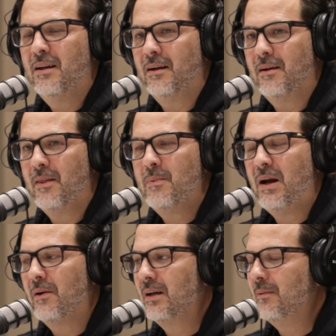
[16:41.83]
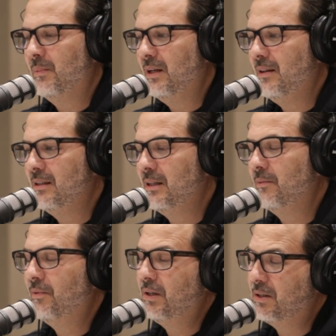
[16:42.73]
I called the power company and they
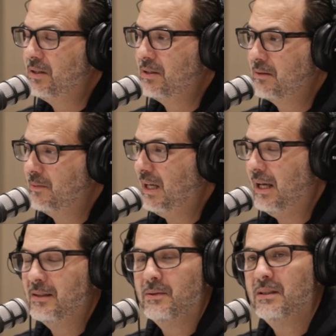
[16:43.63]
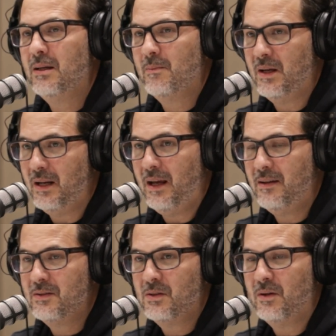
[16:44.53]
said, first, we can't do it until Monday.
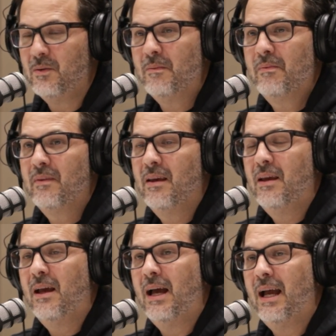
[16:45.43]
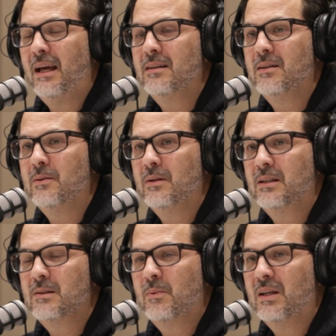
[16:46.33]
So I had to
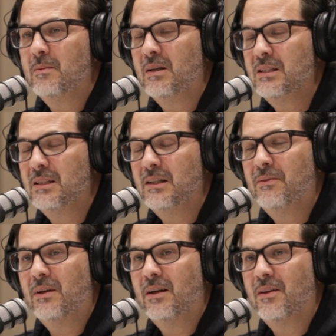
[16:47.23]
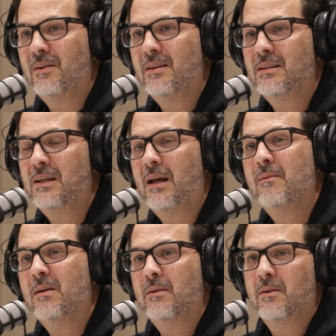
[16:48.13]
explain to my significant other at the time
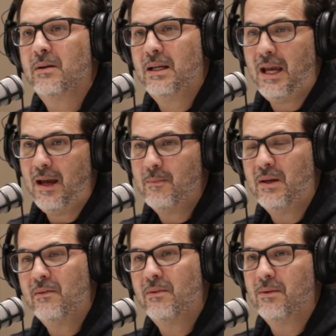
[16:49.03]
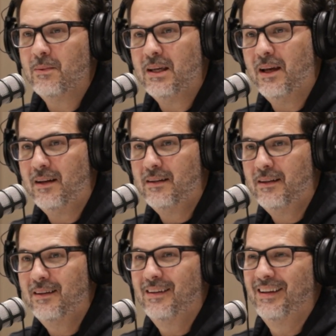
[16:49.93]
that we were camping for the weekend.
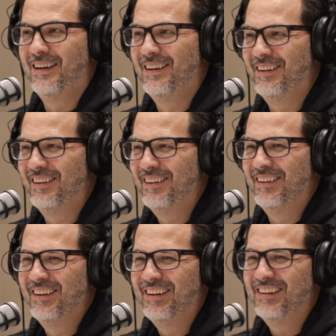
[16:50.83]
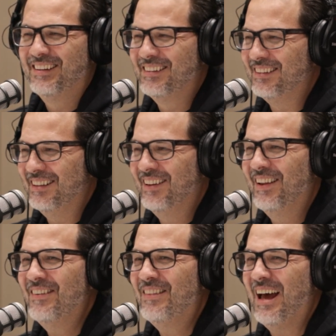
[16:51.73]
She didn't
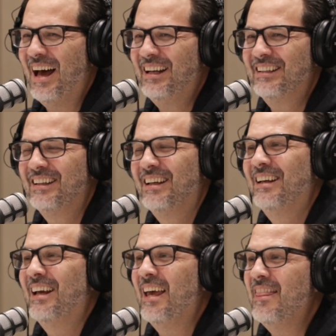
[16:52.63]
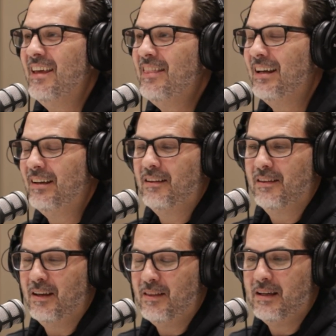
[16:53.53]
love that. And then
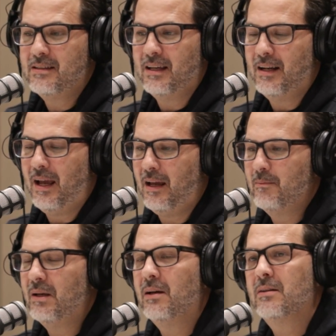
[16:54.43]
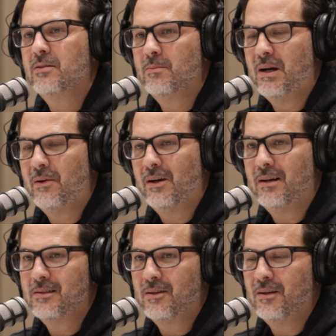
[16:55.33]
they said, hey, because your power
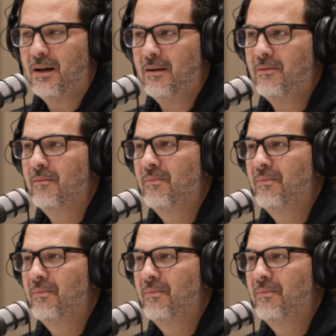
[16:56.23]
got turned off,